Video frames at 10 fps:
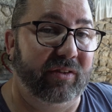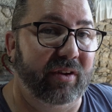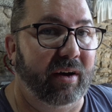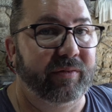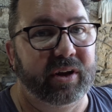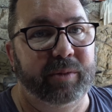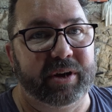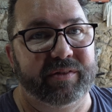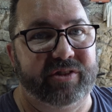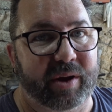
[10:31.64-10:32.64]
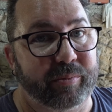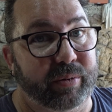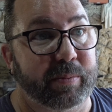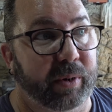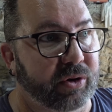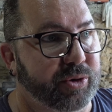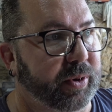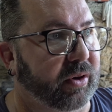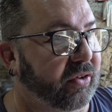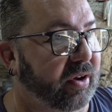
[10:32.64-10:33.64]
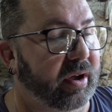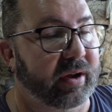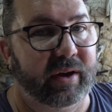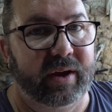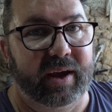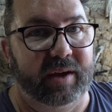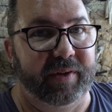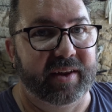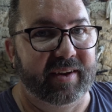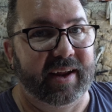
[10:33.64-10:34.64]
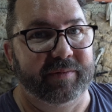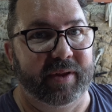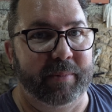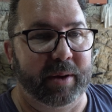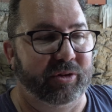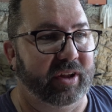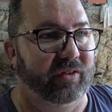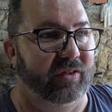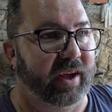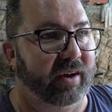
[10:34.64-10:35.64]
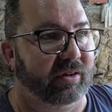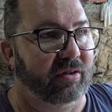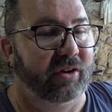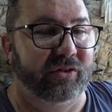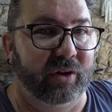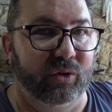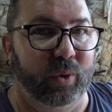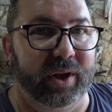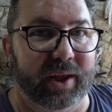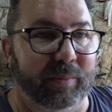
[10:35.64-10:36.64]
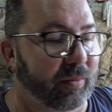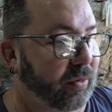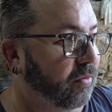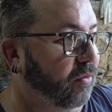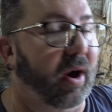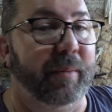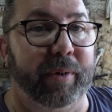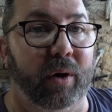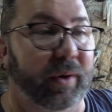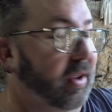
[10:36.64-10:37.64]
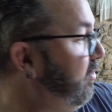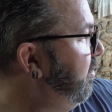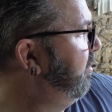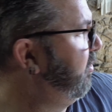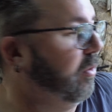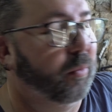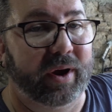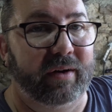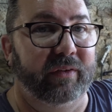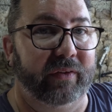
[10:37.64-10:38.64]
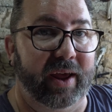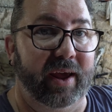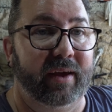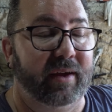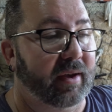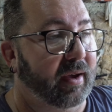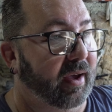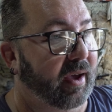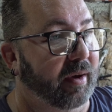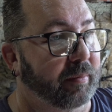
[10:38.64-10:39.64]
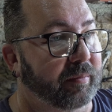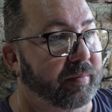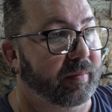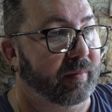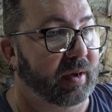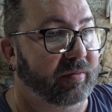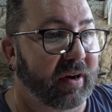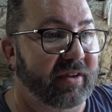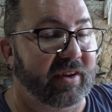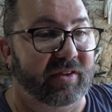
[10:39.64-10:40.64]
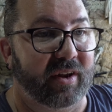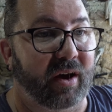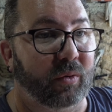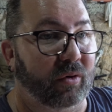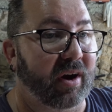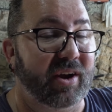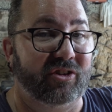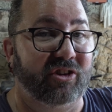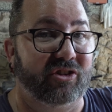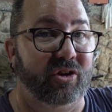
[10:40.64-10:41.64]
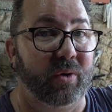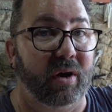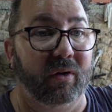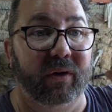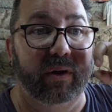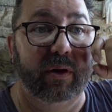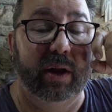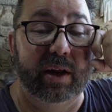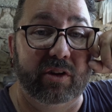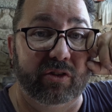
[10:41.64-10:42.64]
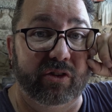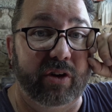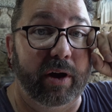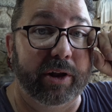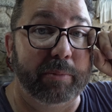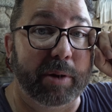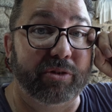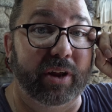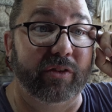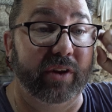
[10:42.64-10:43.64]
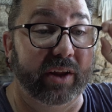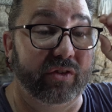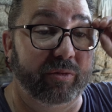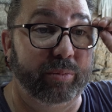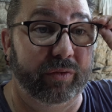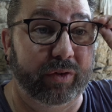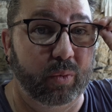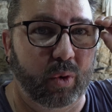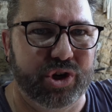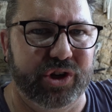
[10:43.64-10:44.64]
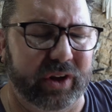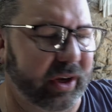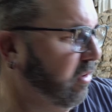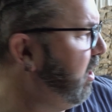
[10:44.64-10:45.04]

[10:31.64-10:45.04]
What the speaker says: I've done a bit of a temporary bodge, because if they did have their map sensors out, Christ knows where the right bolt is, somewhere on there. It threads into the hole all right, it's just too long and it doesn't tighten the map sensor down, so I've put a few washers under